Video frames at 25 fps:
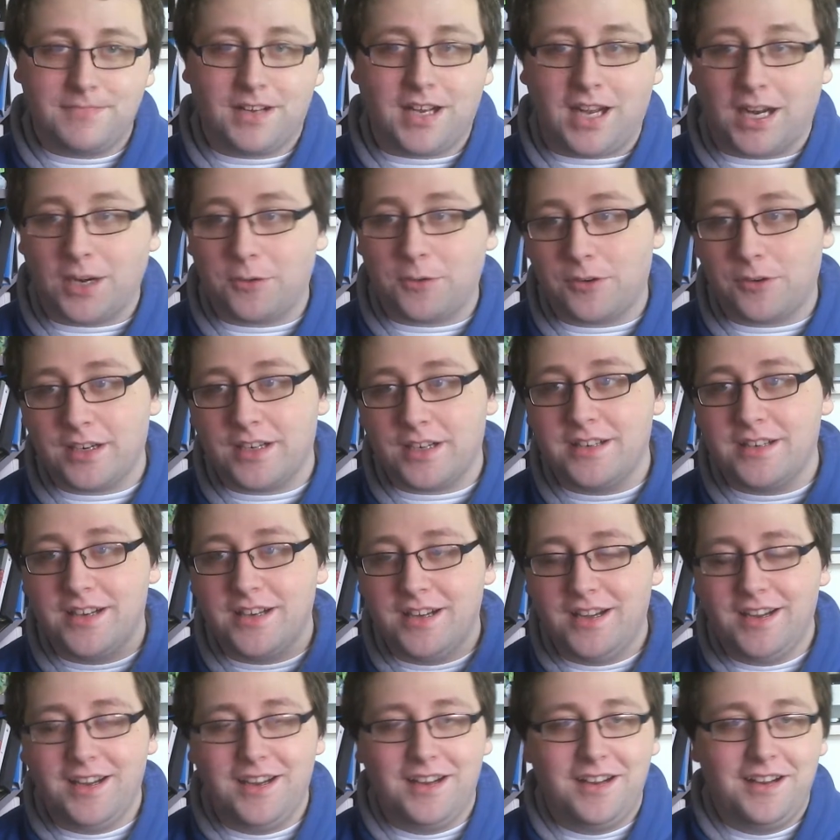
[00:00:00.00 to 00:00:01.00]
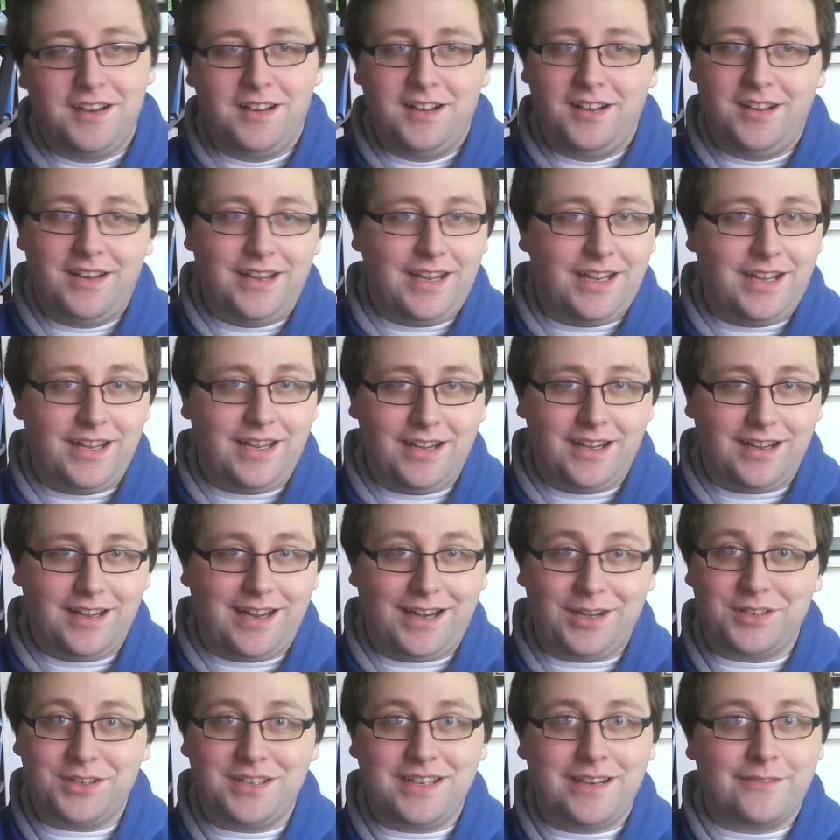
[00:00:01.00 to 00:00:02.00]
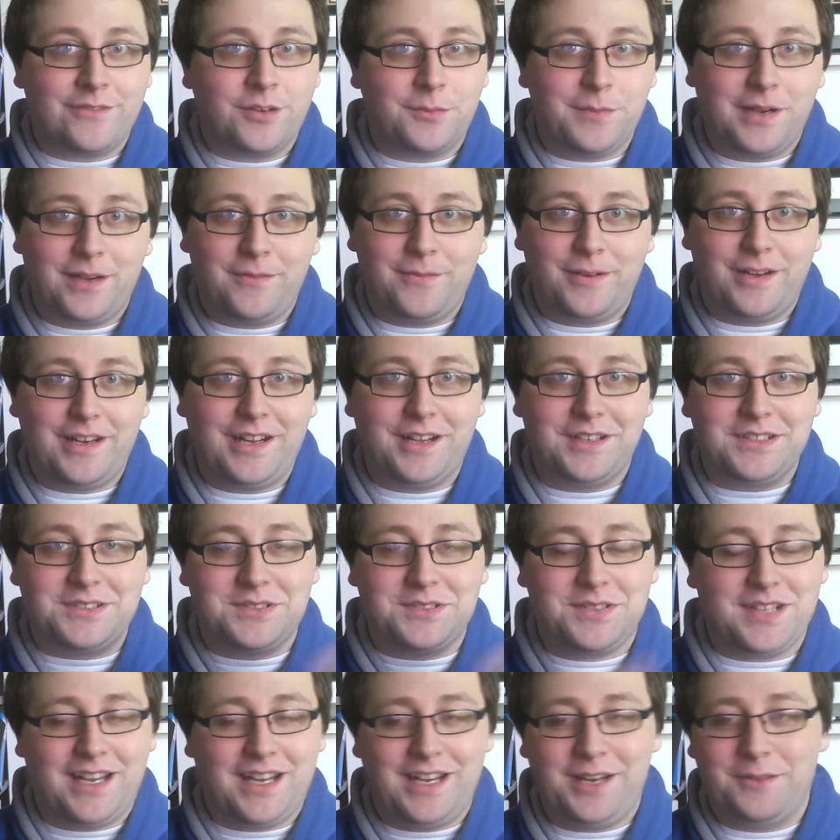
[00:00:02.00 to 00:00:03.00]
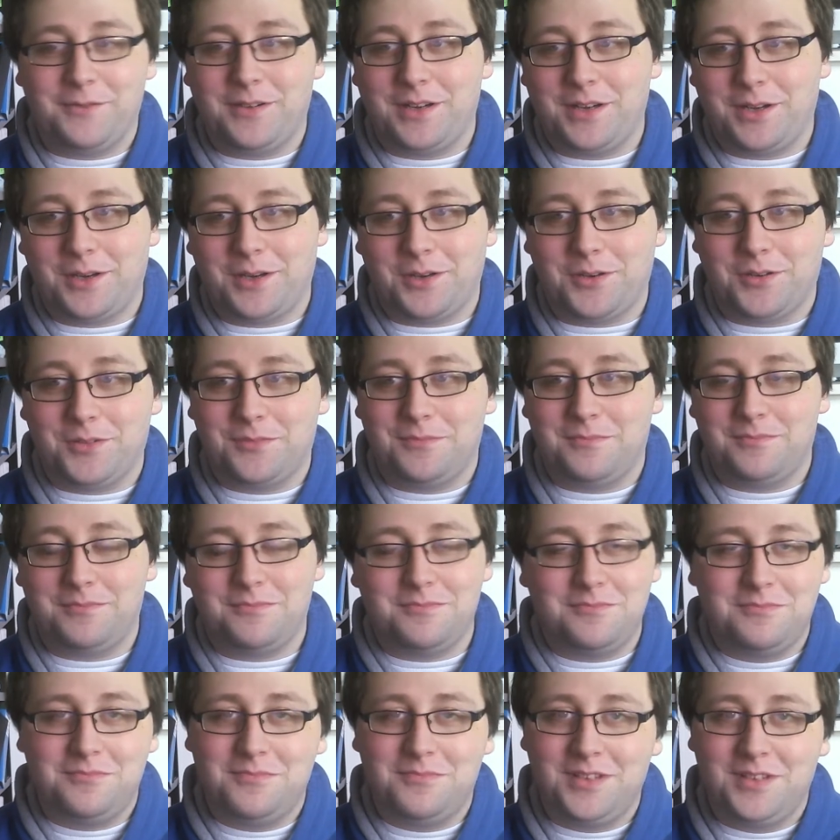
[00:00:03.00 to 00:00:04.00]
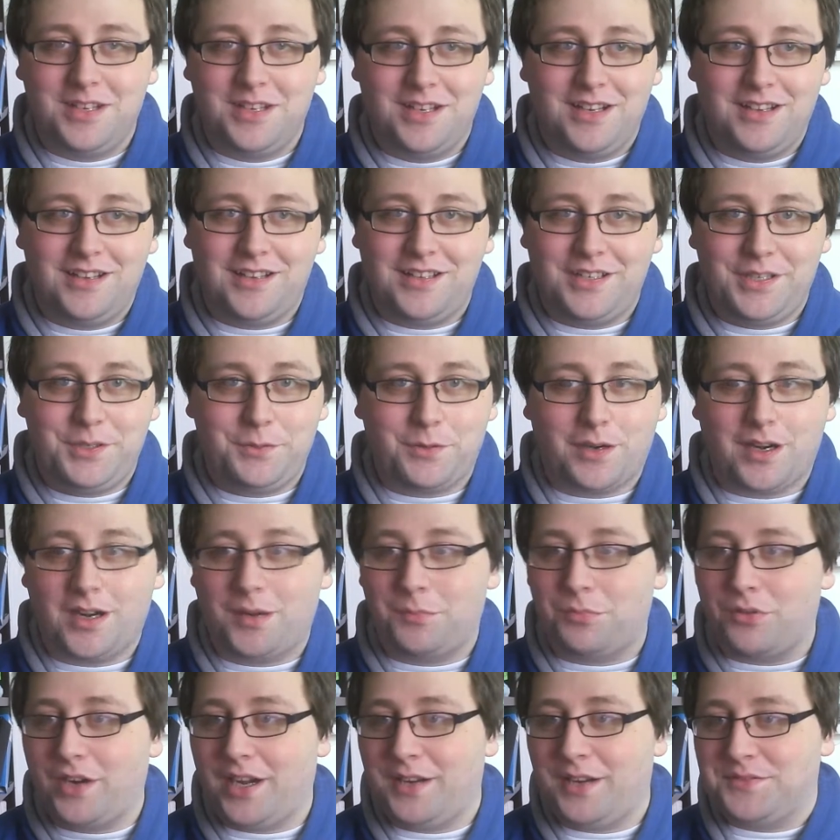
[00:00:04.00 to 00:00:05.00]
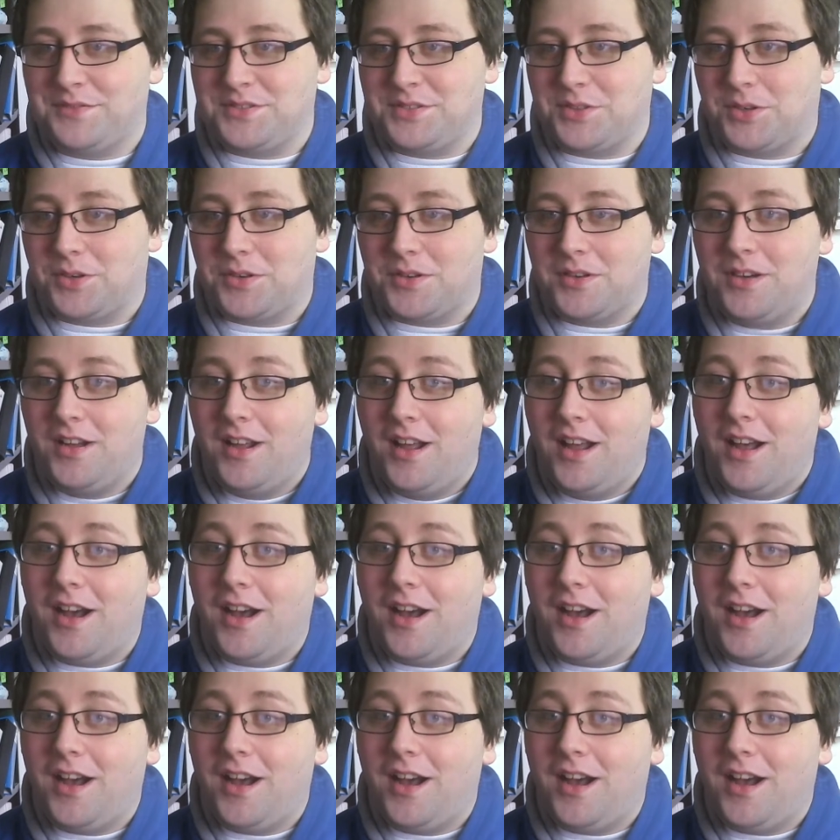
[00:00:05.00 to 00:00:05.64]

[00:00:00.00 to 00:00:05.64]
Awkward. I could never make videos with anyone home. You were a brave soul.